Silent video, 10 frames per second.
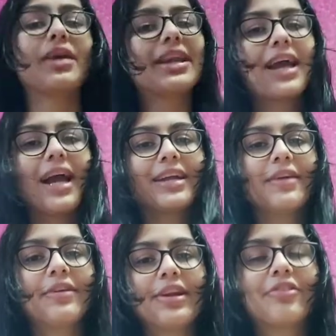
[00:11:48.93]
you can
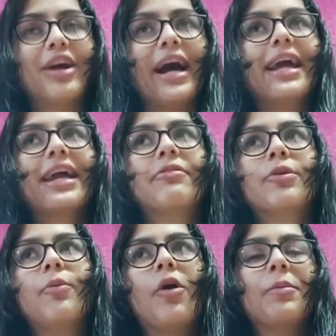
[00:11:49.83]
give it a try
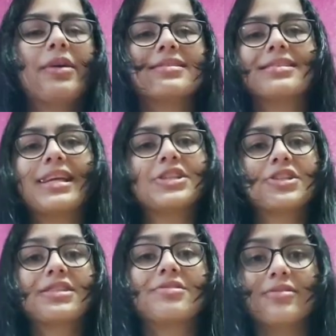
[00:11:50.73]
if you want, because it's like
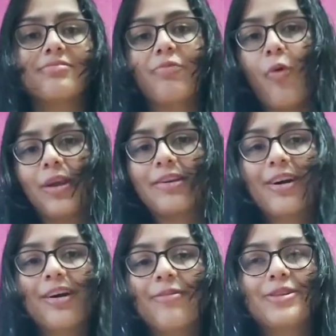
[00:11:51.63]
just
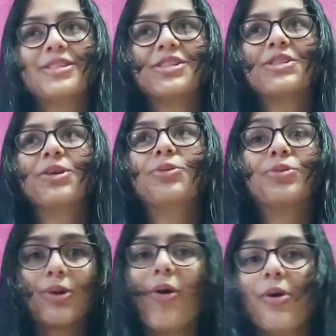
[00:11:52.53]
water which you
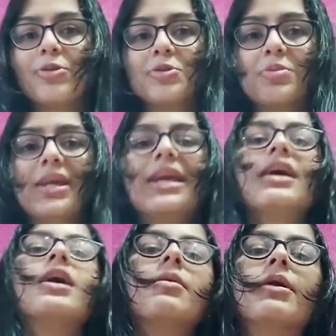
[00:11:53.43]
throw usually,
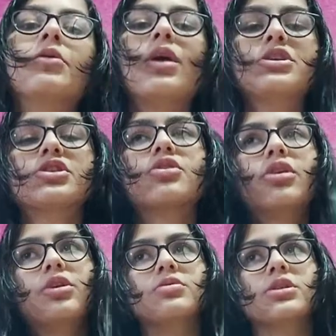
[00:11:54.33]
but you are just
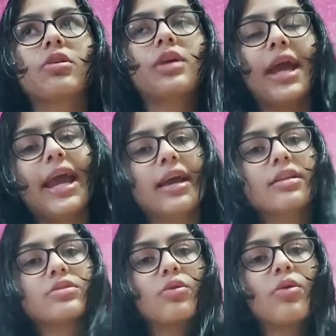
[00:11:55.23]
gonna use it on your hair.
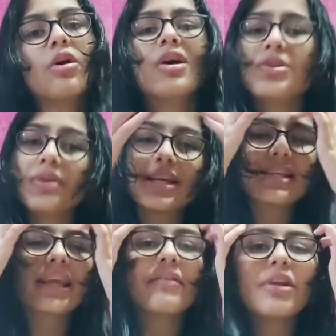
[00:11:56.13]
So you guys
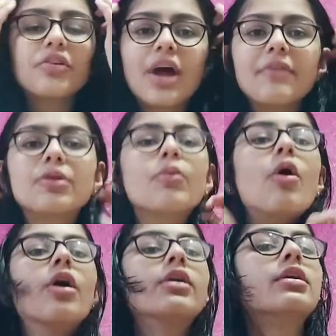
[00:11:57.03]
can give it a try if you
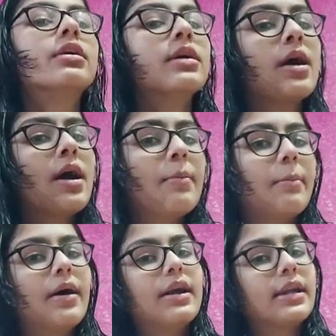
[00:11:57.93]
want.
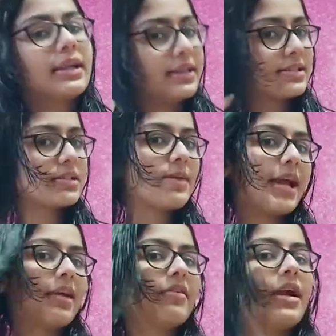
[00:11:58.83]
But yeah, this is
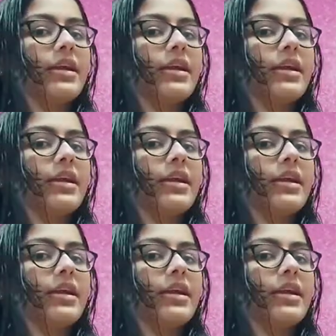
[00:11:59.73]
my hair